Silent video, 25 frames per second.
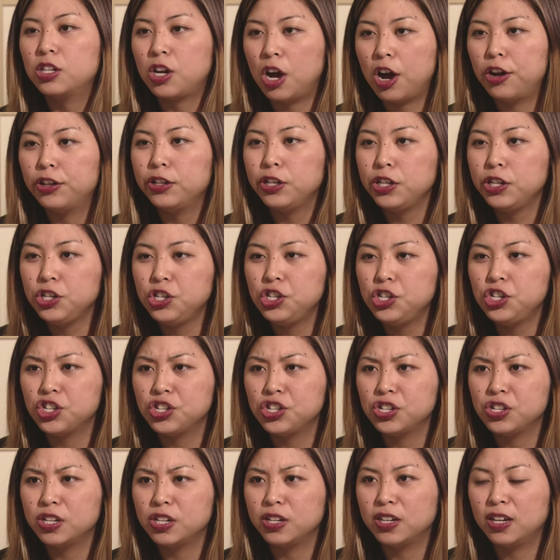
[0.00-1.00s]
college.
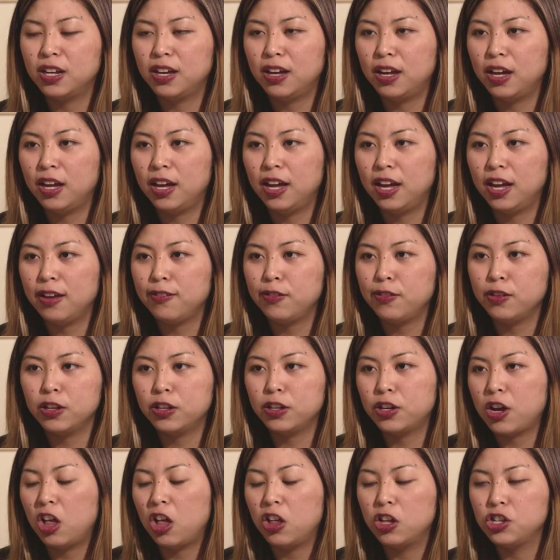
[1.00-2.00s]
Mm-hmm. I feel
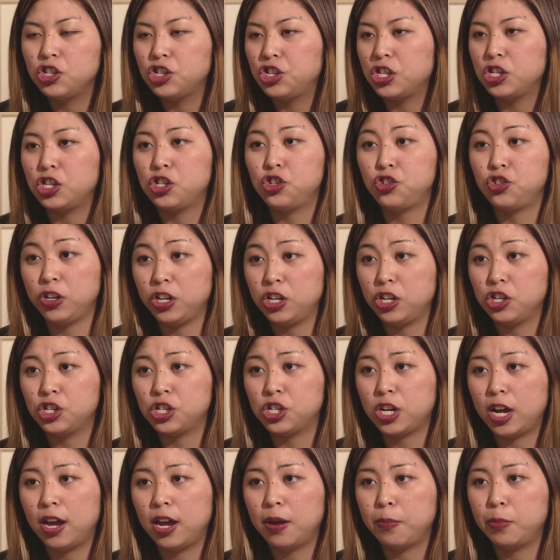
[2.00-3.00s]
like college is a strange
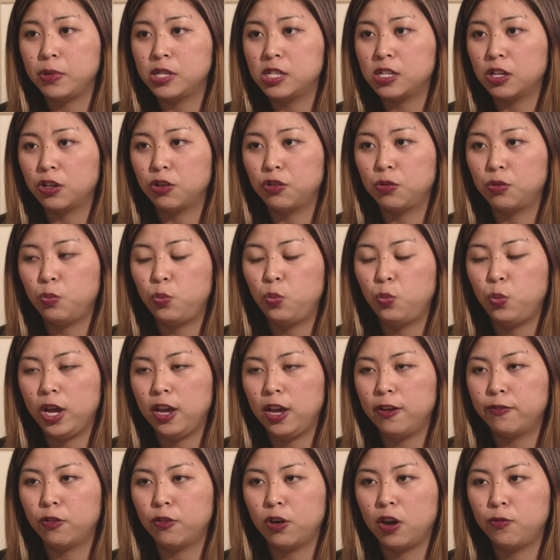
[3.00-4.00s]
time. It's a
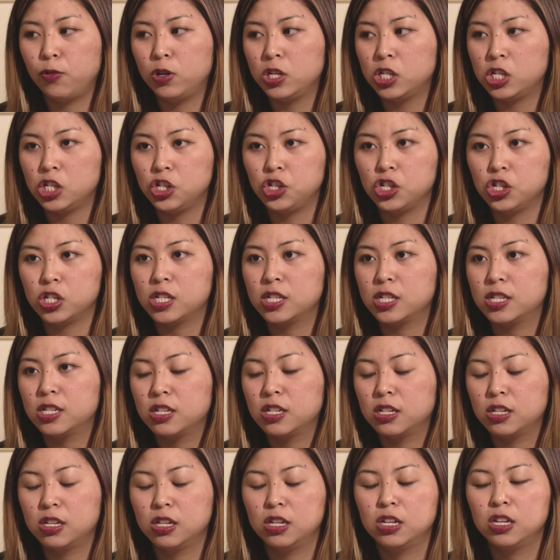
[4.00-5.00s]
way for everyone to just
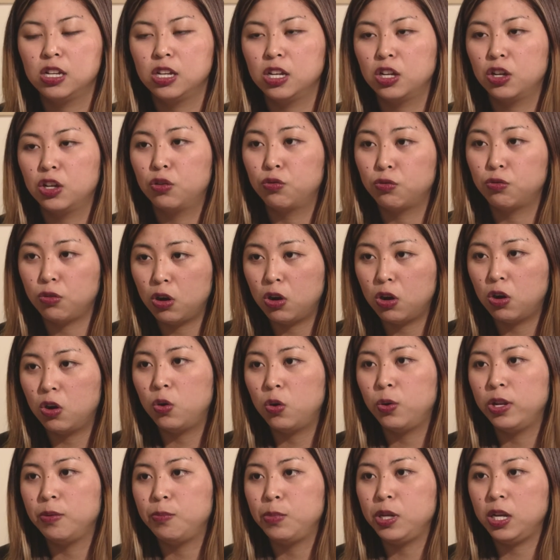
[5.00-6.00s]

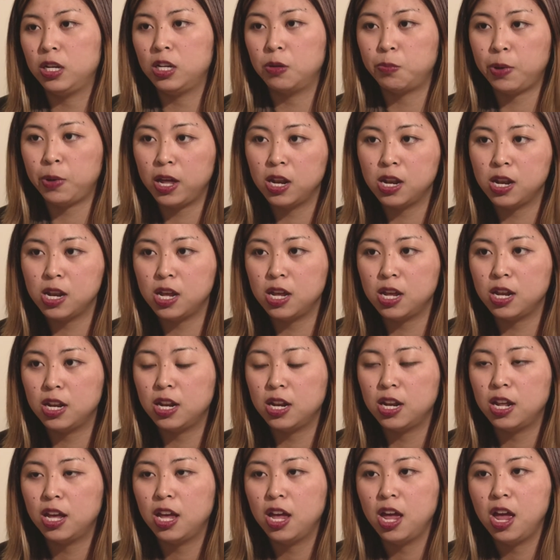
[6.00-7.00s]
grow and be
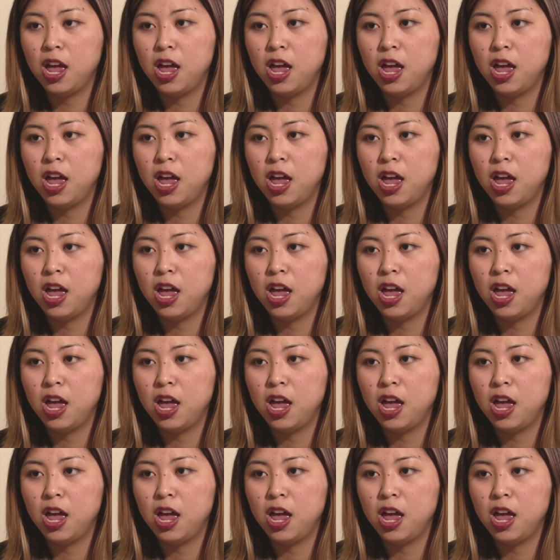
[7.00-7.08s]
independent.